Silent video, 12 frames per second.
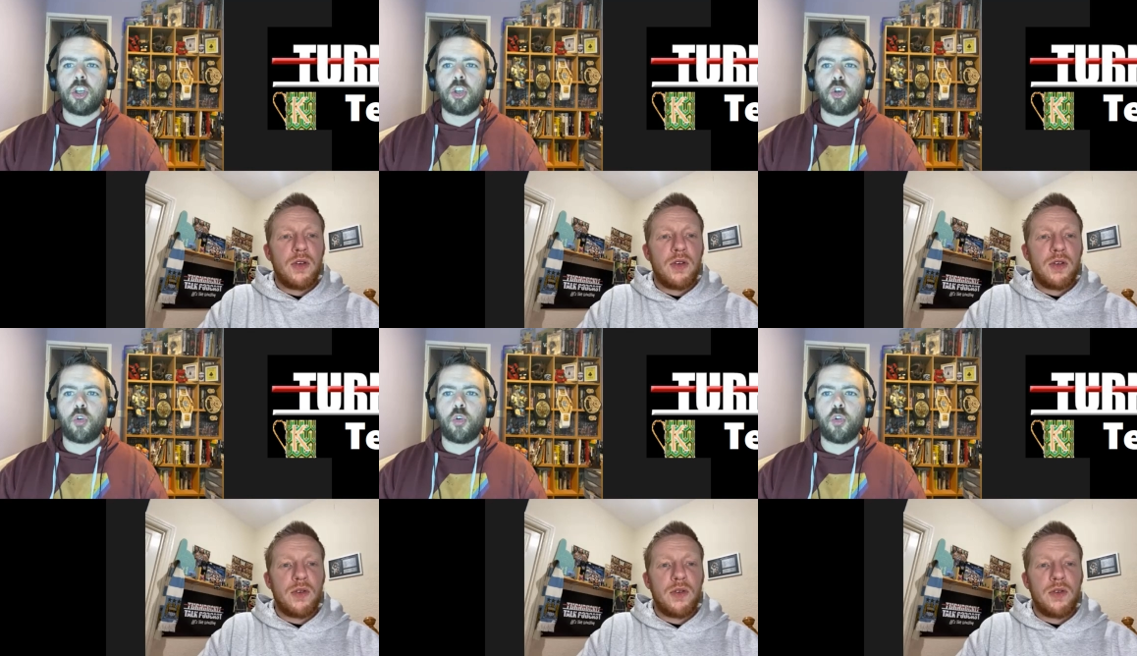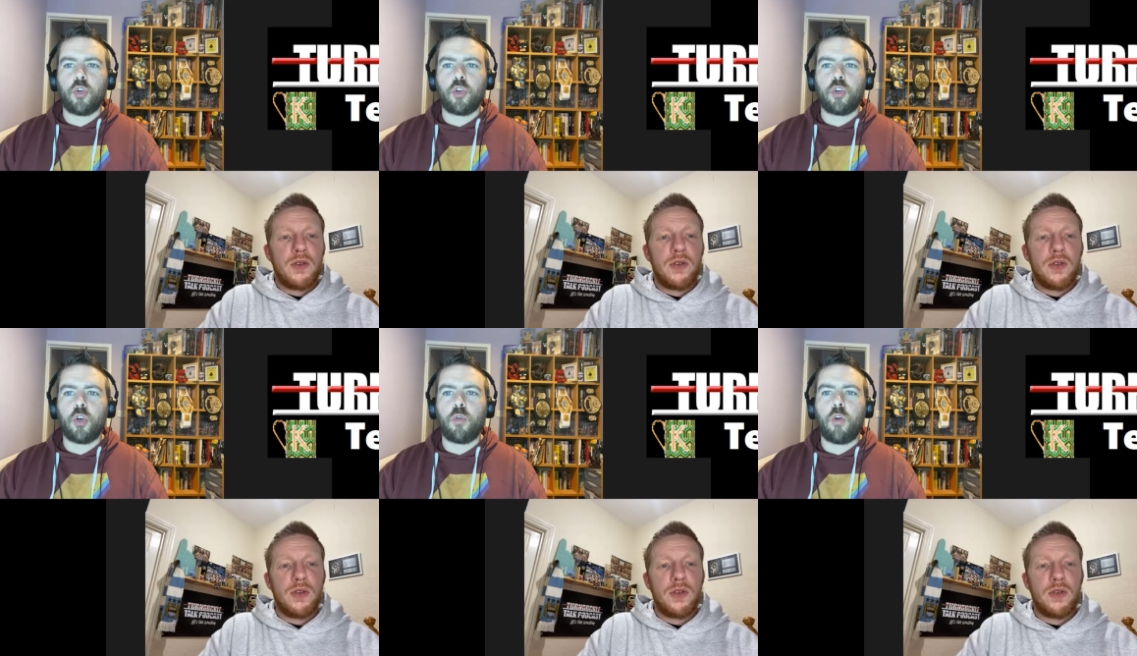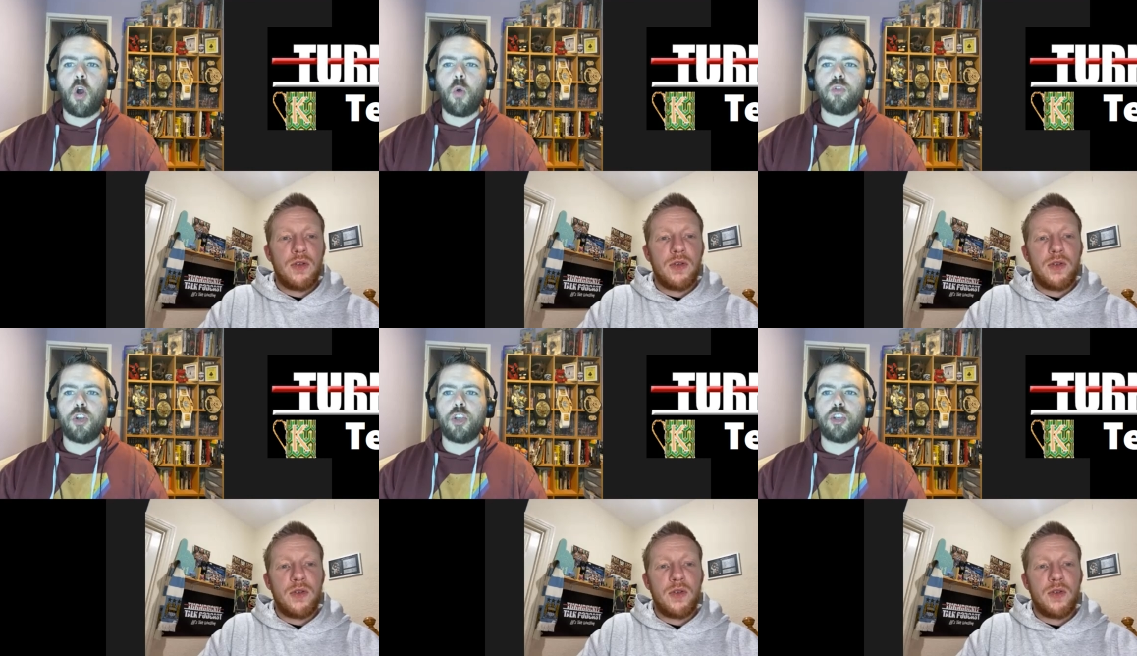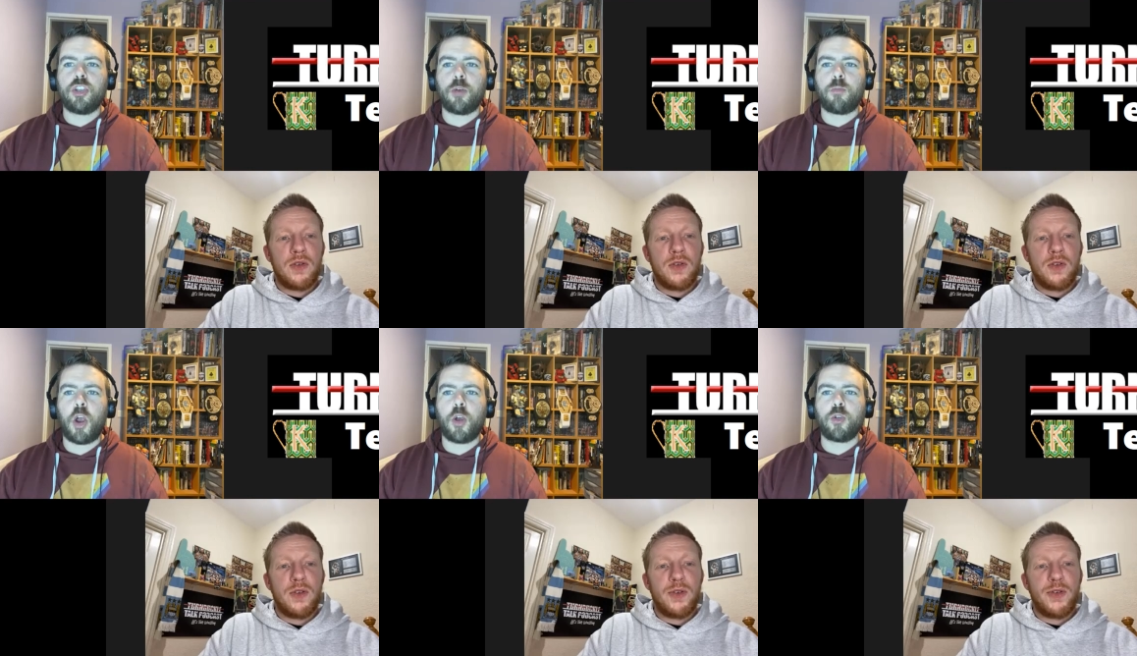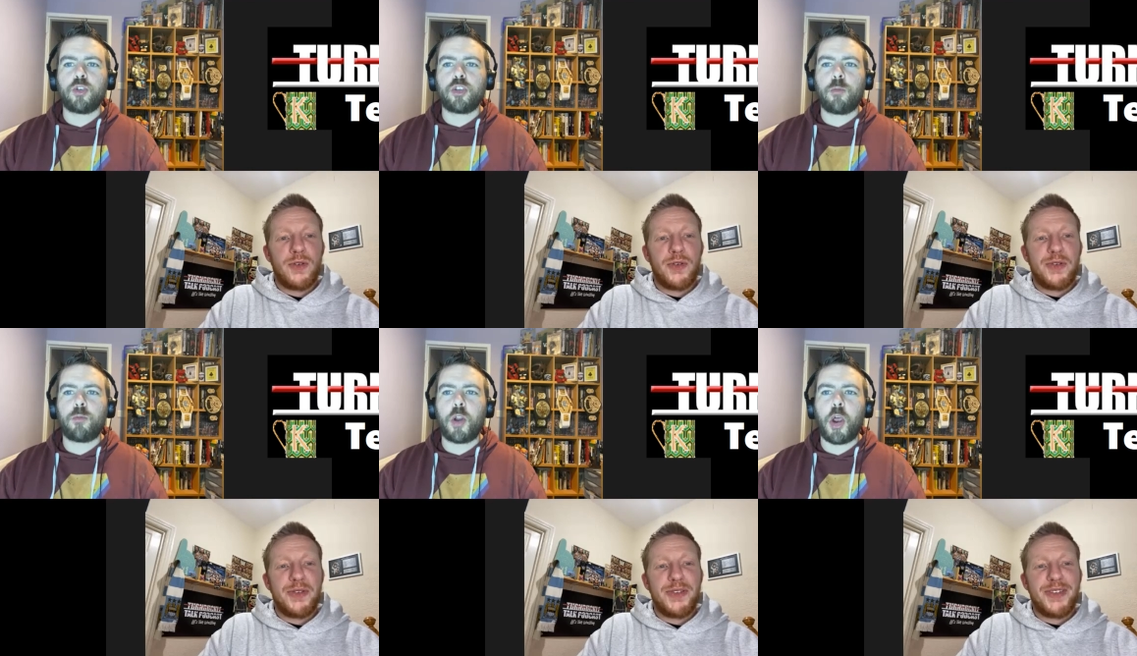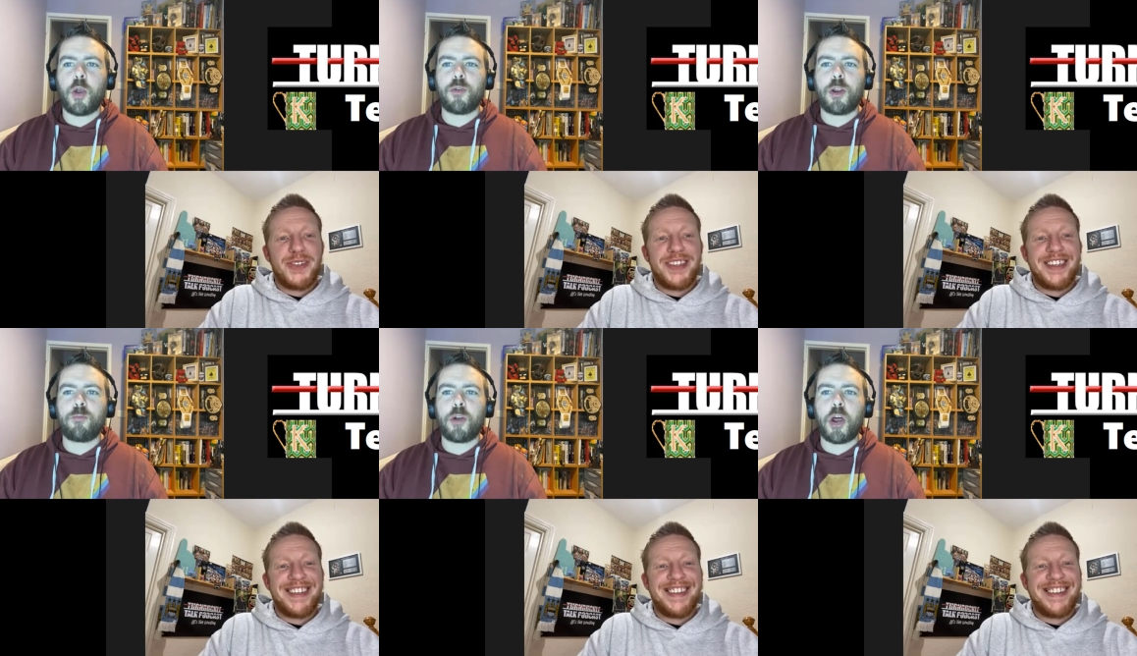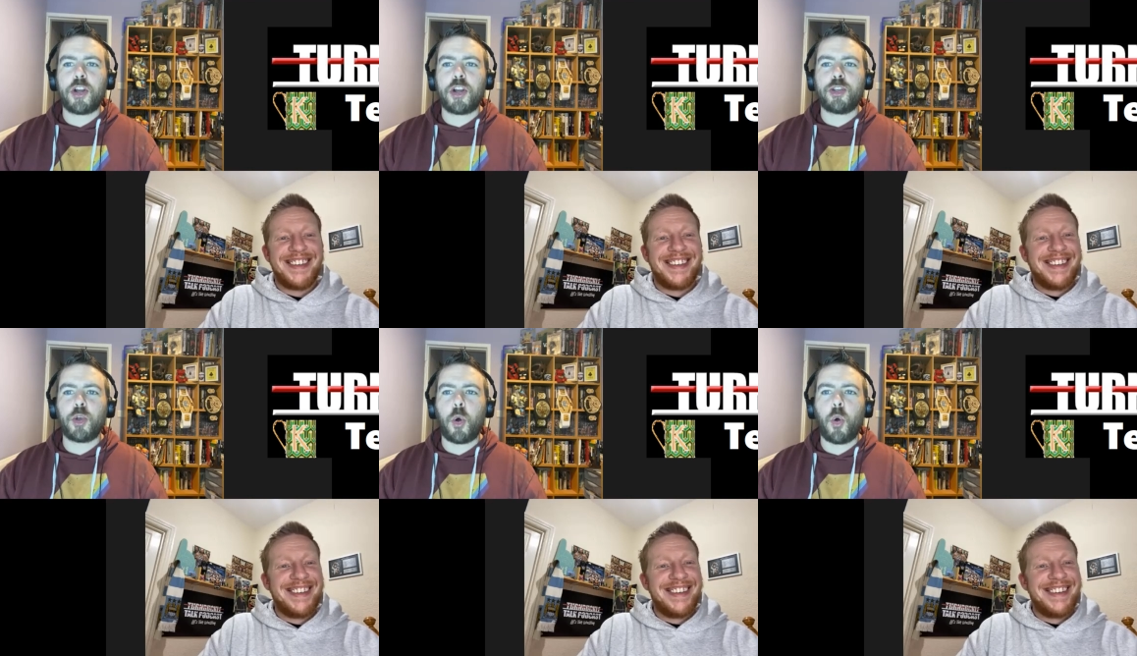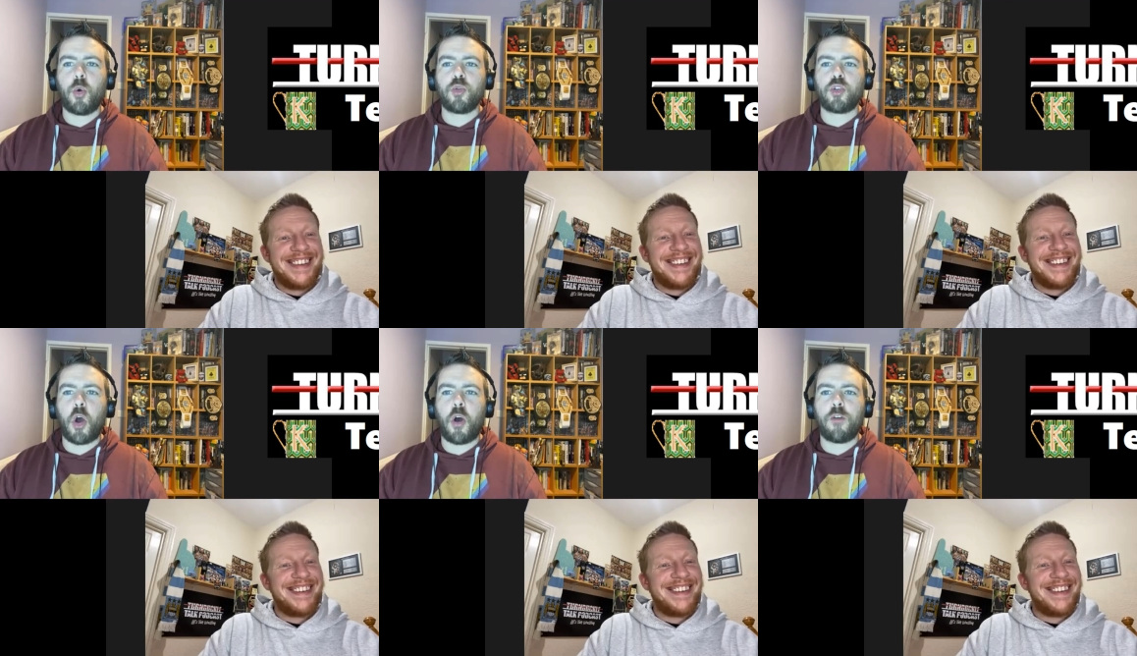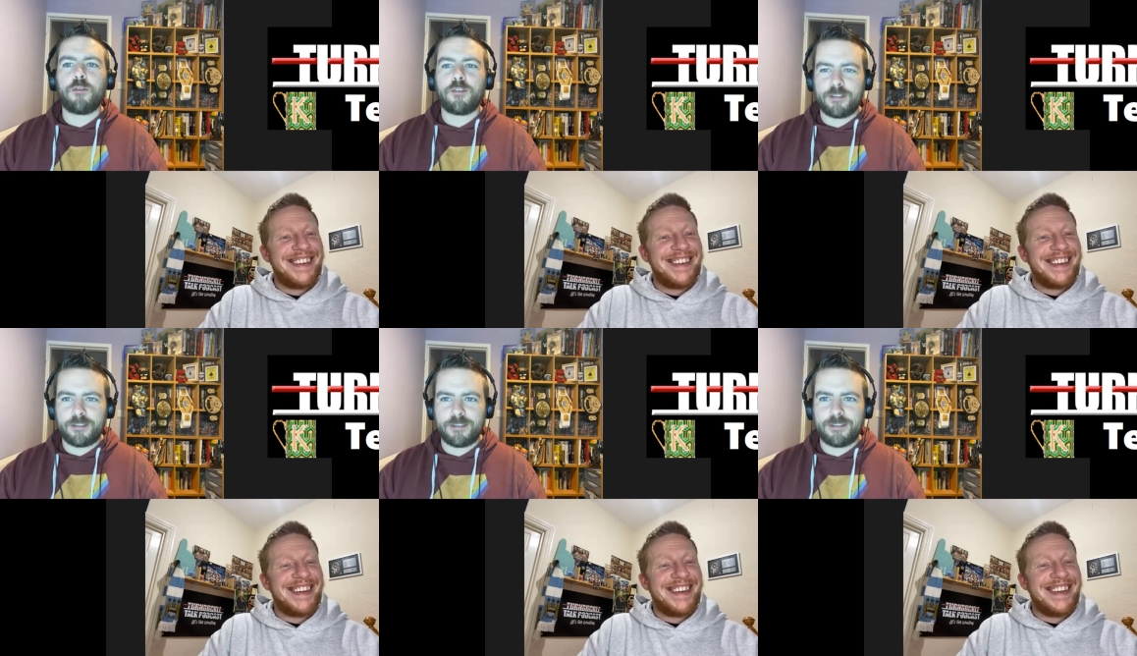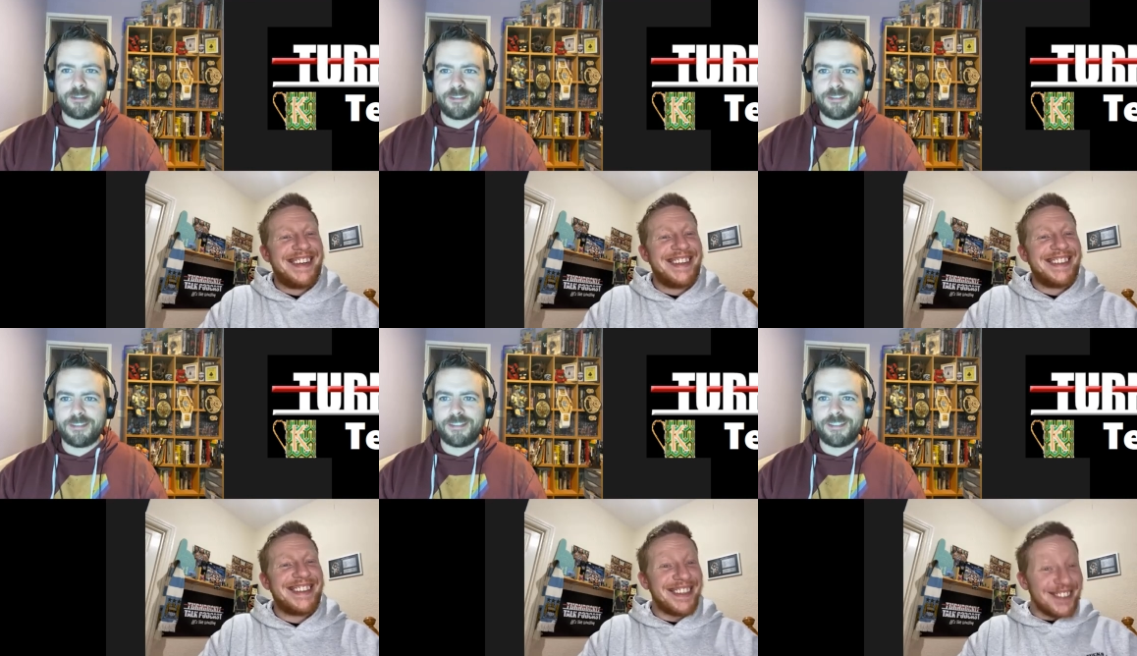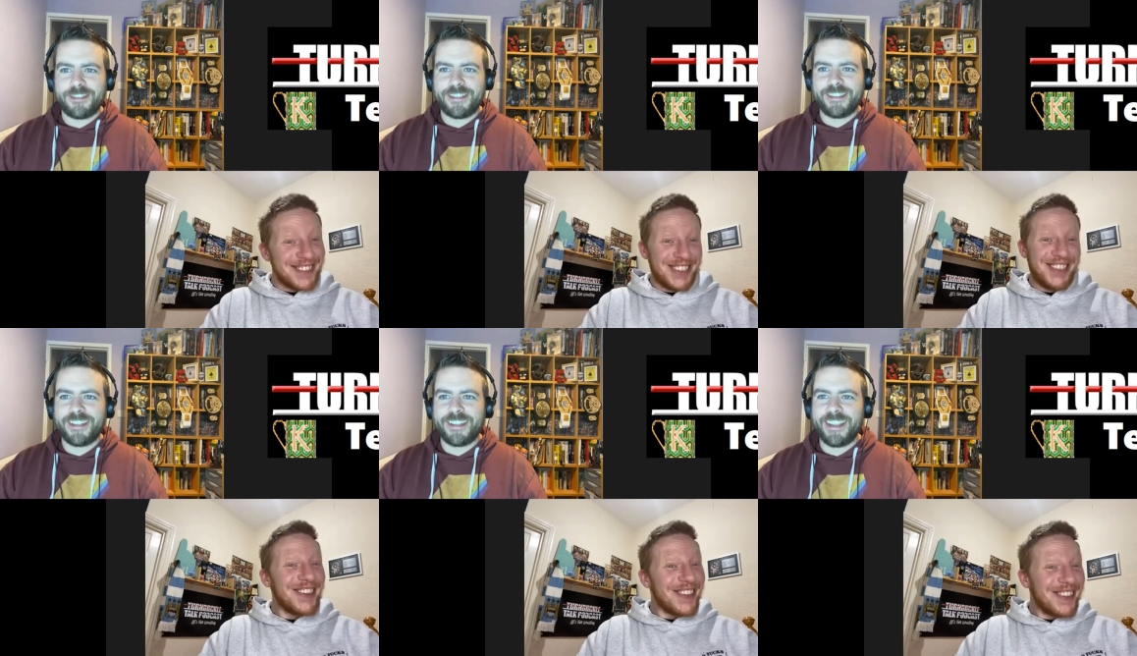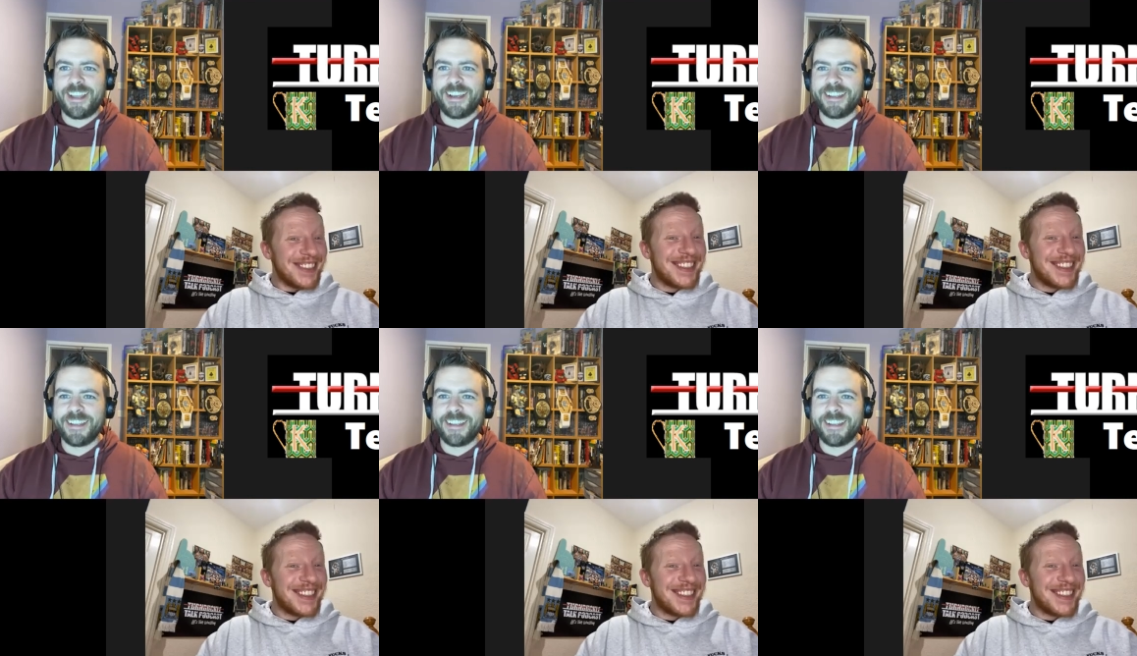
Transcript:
Speaker 1: You're you're only supposed to blow the bloody doors off. That was good. that.